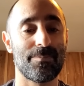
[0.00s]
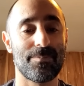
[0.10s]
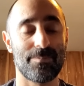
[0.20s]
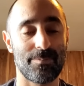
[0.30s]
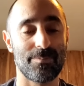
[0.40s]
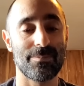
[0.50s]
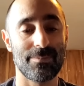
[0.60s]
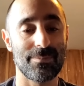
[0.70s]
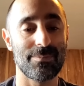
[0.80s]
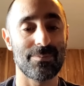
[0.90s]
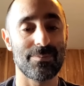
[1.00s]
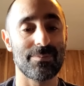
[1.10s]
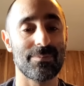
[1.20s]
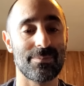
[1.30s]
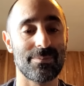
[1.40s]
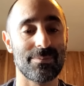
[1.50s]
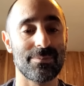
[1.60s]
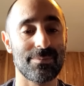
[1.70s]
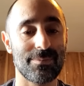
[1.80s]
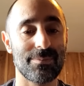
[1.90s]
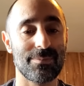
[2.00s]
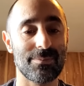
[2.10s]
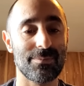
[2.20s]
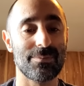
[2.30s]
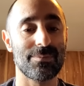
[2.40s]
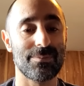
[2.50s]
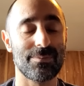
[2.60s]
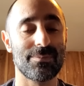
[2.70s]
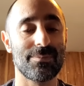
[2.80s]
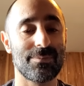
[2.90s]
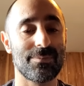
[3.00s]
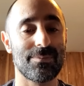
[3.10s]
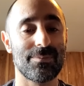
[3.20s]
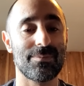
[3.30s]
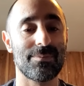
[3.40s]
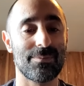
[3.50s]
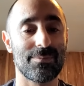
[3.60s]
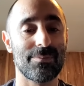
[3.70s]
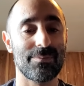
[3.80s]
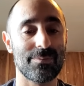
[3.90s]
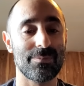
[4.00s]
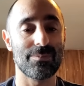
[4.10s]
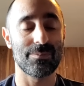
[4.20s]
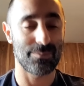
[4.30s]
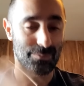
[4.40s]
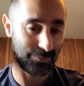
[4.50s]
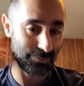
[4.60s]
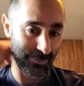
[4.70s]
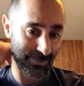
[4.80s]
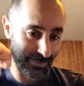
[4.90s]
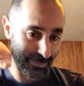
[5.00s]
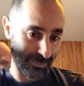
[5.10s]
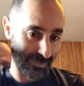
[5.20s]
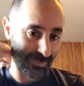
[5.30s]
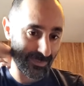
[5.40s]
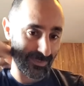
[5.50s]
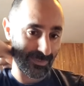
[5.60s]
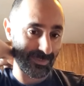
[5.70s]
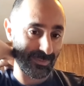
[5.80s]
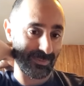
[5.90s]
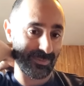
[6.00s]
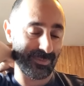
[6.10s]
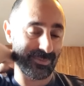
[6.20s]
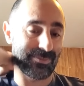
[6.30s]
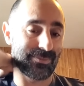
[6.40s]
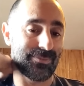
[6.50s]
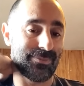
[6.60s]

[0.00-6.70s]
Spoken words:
The person shown says nothing.